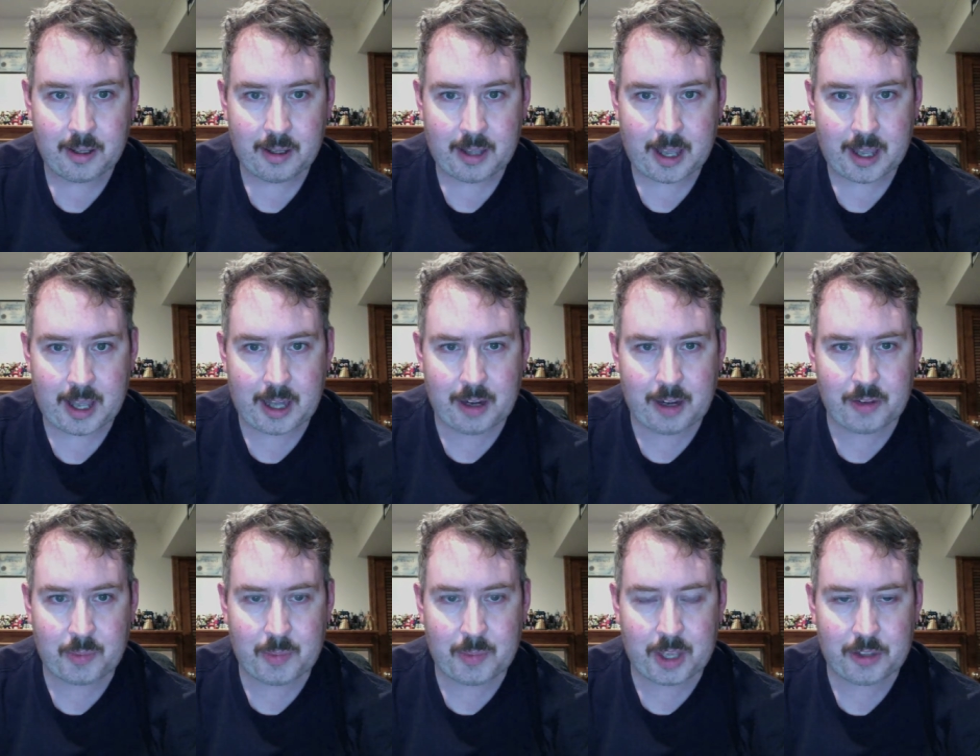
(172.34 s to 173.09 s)
And
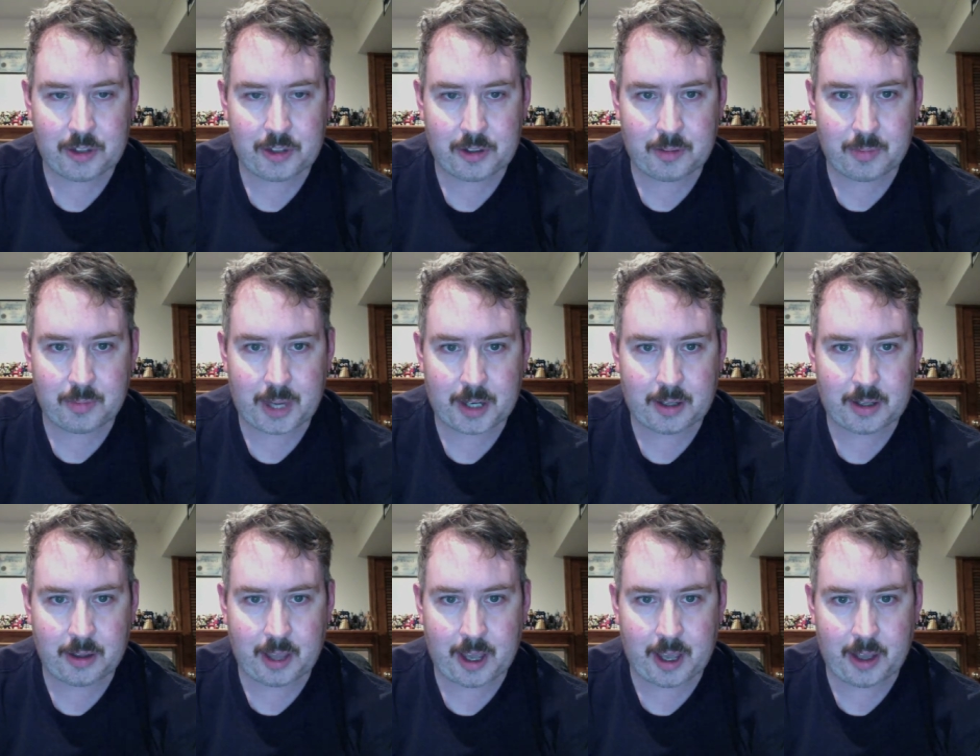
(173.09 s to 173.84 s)
as mentioned,
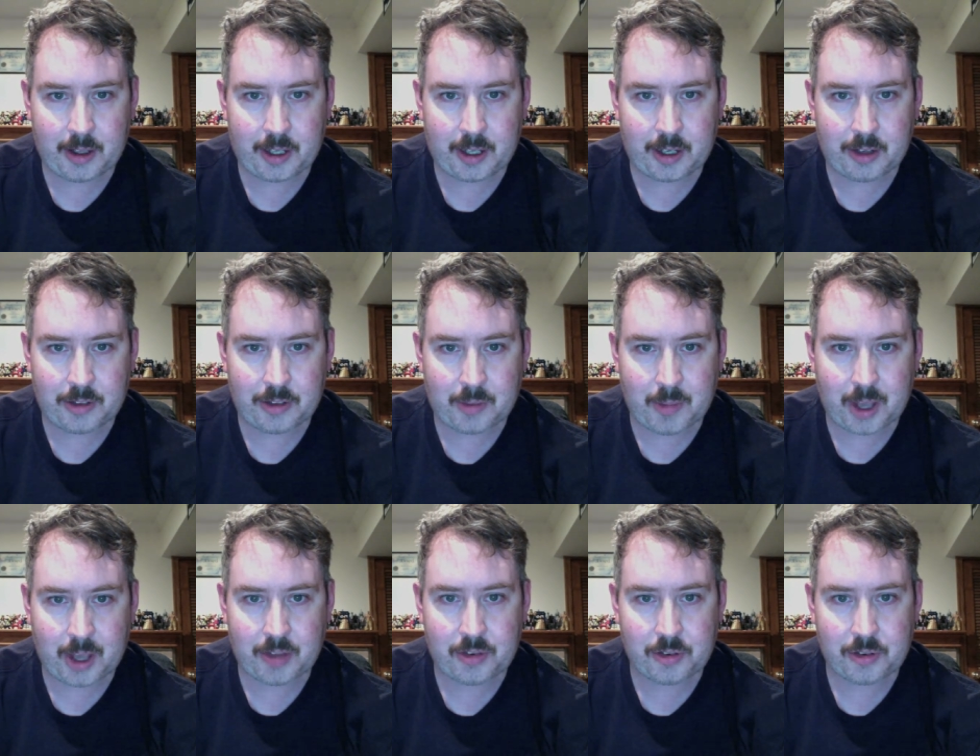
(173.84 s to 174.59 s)
Michael Elgin and
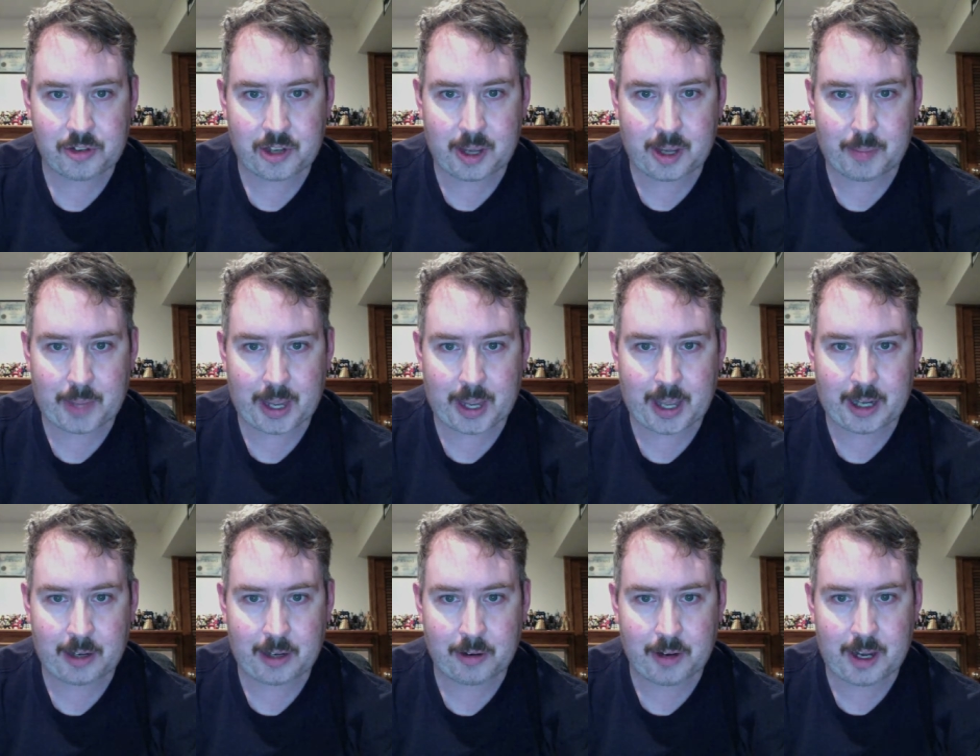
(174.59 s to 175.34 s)
Tommaso Ciampa had
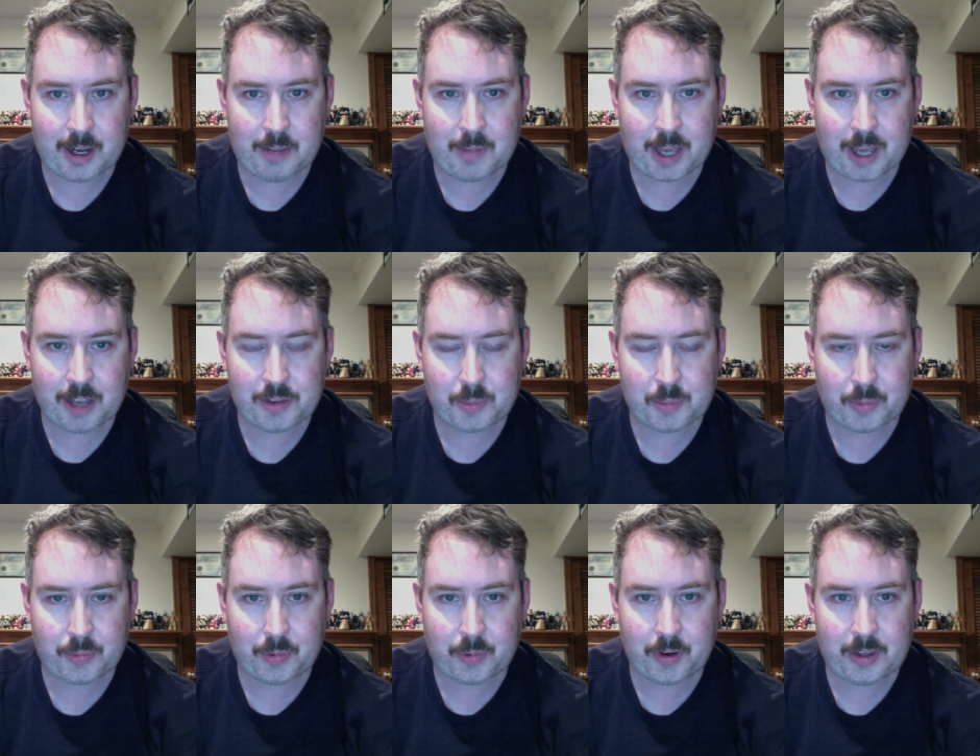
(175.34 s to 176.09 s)
a great match
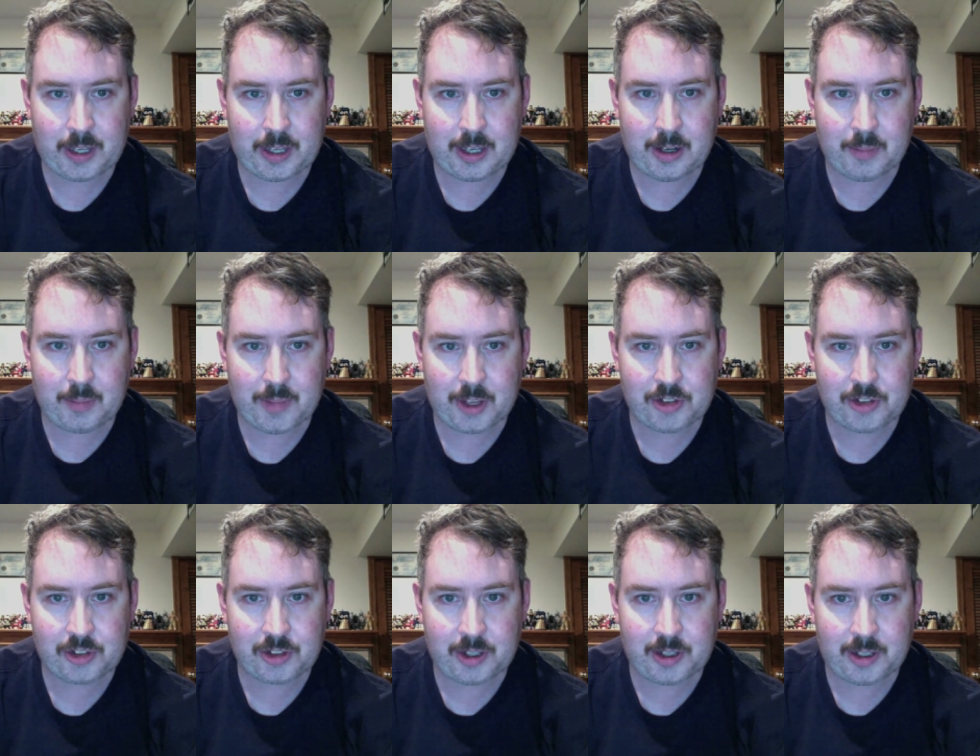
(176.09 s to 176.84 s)
before the
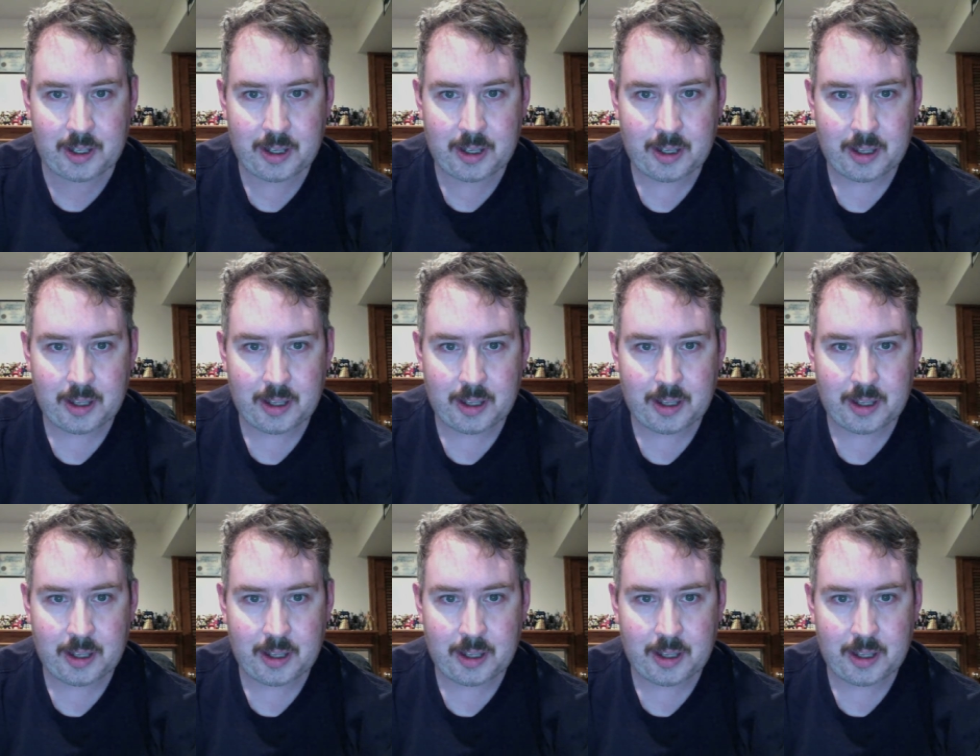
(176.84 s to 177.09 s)
intermission.